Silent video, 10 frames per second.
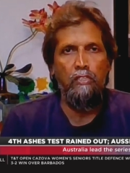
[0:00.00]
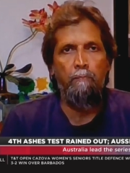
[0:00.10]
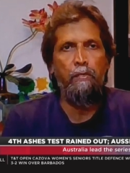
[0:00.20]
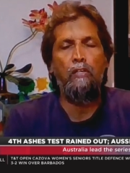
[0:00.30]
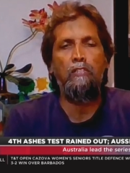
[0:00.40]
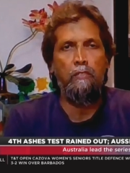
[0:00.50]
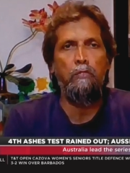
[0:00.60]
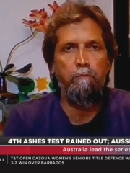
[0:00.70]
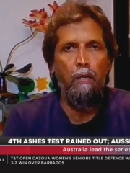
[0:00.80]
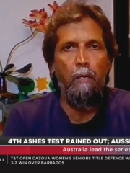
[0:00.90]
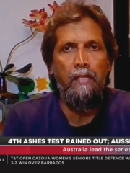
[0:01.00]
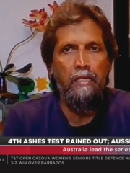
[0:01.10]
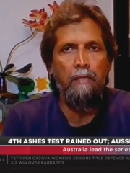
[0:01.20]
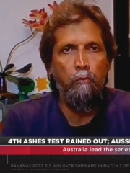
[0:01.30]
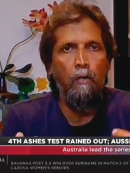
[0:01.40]
and because it was bubbling
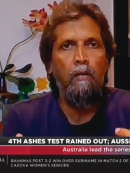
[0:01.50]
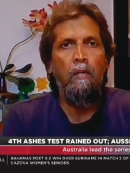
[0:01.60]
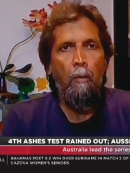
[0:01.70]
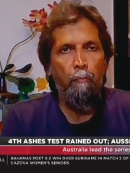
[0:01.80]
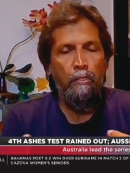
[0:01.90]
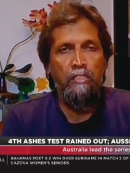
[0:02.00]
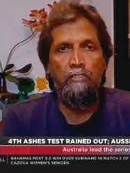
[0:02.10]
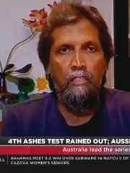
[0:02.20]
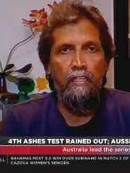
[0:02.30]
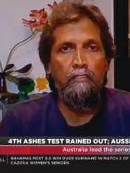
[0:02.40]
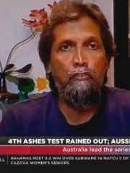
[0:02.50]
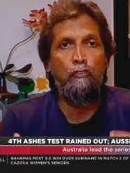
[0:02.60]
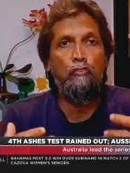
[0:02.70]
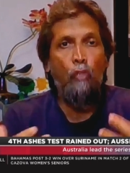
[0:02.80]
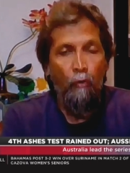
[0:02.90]
up to a potentially
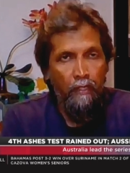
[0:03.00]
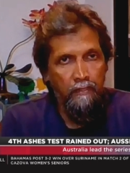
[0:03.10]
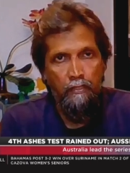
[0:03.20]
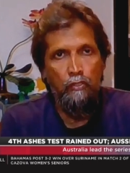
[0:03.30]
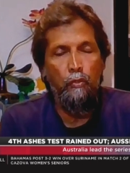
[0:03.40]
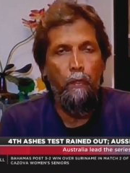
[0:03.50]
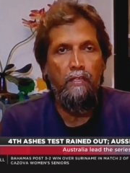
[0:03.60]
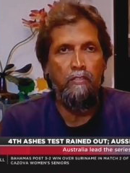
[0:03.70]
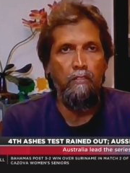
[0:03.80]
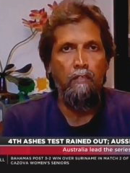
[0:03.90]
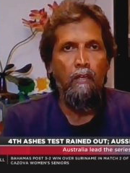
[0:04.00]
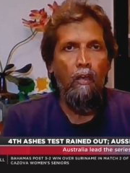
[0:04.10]
historic situation